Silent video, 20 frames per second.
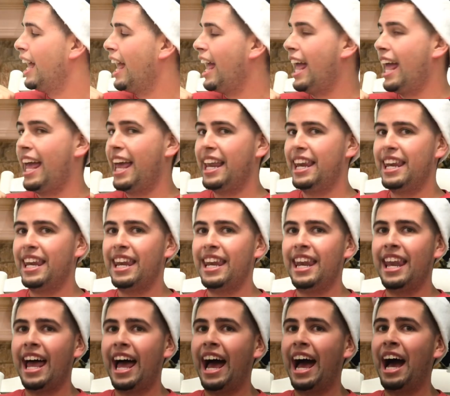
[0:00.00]
And
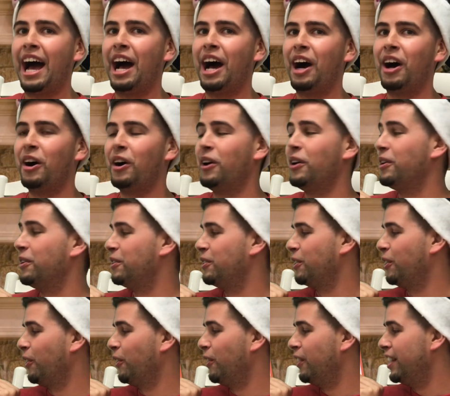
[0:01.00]
now,
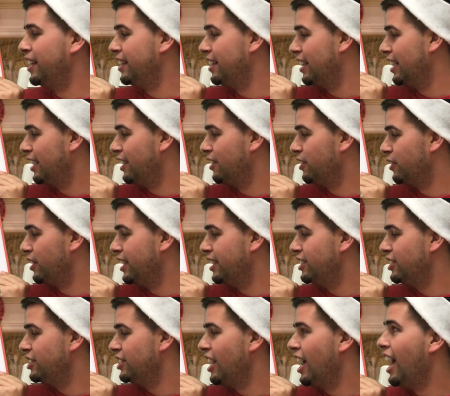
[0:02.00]
grinned the
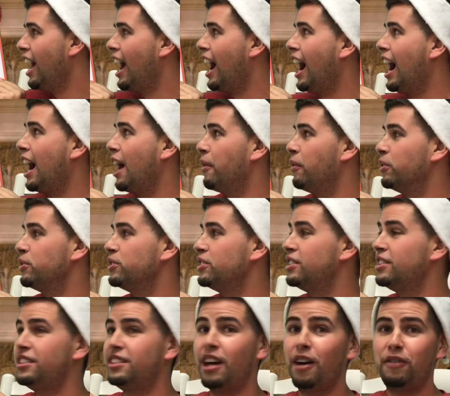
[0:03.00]
Grinch, I will
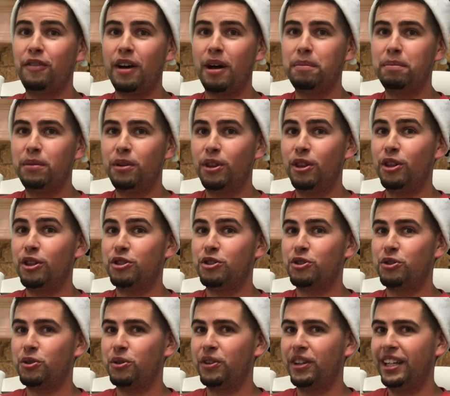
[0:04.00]
stuff up the
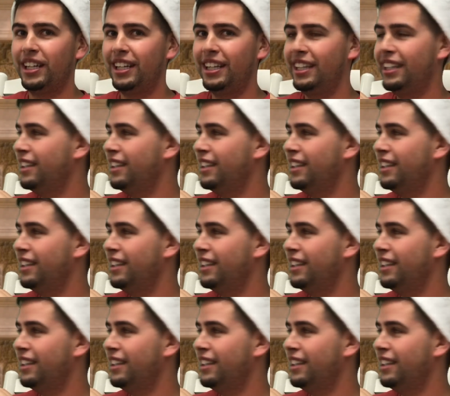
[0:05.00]
tree.